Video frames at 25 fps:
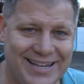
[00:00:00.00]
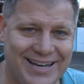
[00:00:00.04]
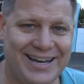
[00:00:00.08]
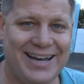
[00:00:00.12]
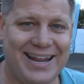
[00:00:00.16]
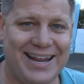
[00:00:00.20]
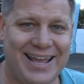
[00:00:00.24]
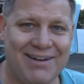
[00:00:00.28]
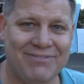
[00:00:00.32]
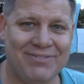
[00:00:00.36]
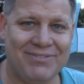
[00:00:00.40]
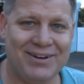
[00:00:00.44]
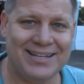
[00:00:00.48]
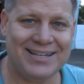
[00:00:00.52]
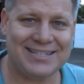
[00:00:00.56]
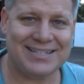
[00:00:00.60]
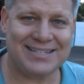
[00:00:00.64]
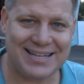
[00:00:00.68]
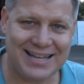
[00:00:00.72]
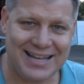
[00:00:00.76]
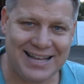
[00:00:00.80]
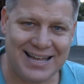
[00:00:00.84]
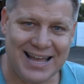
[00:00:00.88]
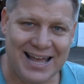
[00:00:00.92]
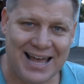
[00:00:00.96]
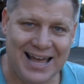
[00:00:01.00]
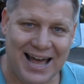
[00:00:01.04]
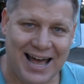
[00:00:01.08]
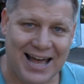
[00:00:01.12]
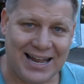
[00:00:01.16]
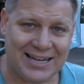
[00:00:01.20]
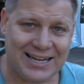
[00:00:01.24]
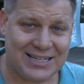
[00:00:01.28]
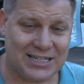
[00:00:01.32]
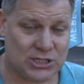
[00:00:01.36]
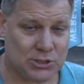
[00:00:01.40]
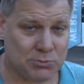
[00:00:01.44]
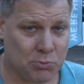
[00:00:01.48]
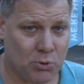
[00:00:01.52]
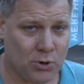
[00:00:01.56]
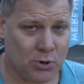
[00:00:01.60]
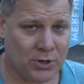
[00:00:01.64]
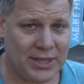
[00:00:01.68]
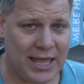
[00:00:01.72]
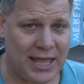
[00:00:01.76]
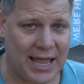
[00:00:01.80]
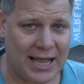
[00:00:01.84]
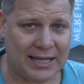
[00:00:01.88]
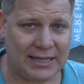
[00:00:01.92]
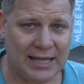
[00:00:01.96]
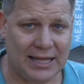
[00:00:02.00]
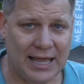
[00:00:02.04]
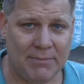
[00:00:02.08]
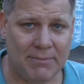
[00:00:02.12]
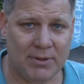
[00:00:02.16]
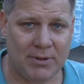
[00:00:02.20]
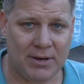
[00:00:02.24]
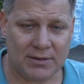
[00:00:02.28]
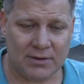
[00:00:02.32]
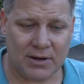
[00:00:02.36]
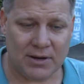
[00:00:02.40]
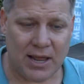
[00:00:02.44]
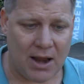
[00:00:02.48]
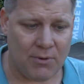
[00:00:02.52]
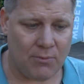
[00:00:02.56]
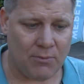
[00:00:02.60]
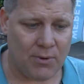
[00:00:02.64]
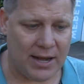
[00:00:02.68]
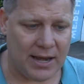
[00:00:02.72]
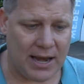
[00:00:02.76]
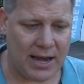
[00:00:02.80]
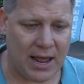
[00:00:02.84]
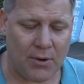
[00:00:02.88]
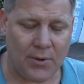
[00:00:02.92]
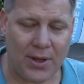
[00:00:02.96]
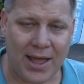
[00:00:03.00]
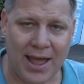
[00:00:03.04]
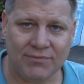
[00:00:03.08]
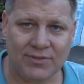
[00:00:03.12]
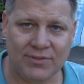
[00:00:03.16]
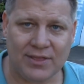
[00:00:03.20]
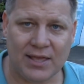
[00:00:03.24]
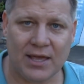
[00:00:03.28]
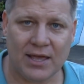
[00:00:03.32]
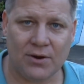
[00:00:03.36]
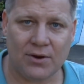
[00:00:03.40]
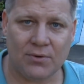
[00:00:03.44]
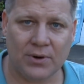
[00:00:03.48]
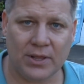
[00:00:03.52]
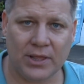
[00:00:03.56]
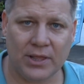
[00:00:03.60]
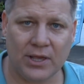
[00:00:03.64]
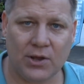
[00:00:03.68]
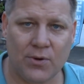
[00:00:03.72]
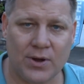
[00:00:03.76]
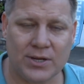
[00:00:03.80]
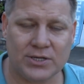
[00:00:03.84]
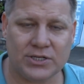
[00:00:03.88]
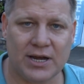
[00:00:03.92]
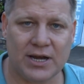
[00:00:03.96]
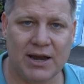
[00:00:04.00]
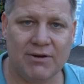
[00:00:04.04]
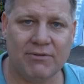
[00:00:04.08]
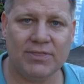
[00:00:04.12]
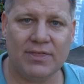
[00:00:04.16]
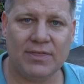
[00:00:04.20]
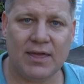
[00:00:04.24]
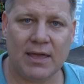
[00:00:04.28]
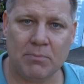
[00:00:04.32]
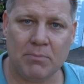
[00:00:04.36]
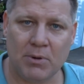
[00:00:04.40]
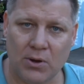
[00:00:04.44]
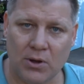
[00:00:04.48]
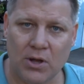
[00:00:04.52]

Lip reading: seen any evidence to support that claim, and right now we have to really question everything.